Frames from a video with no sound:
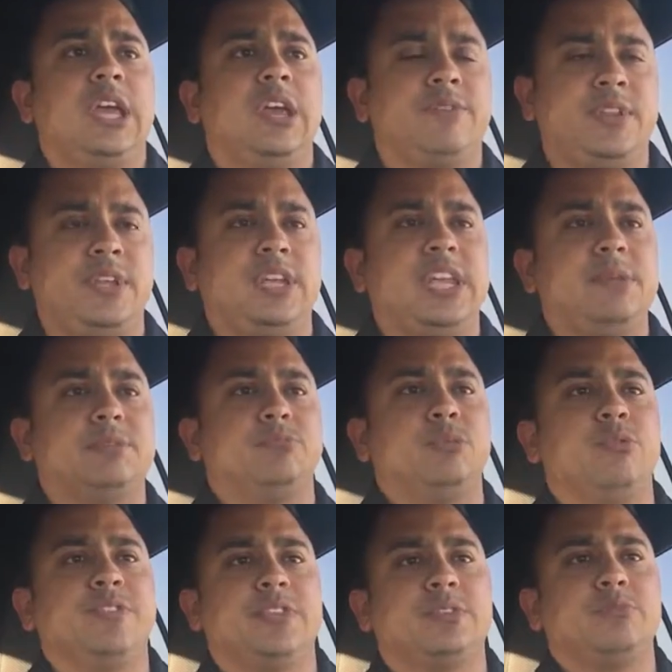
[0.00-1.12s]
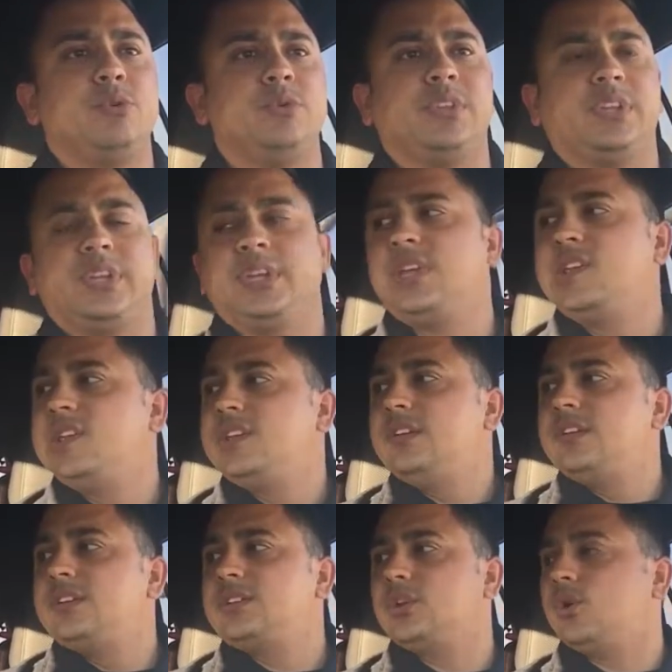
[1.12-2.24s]
everything keeps moving smoothly.
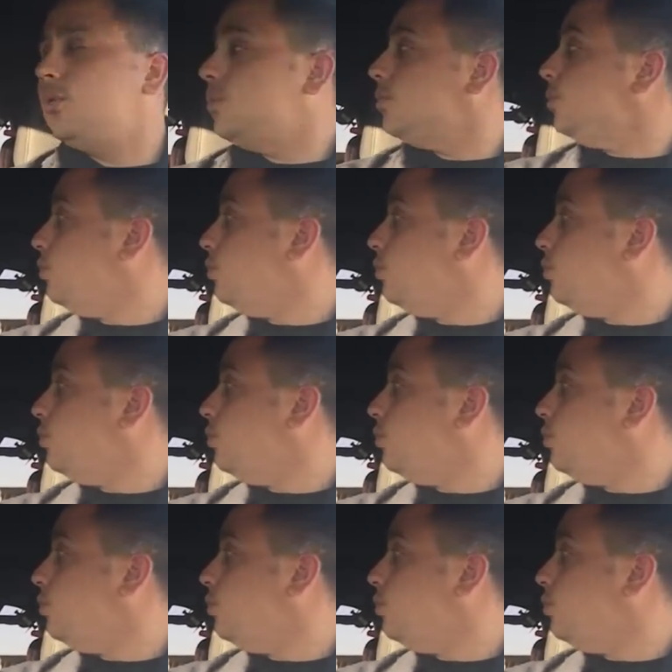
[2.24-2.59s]
So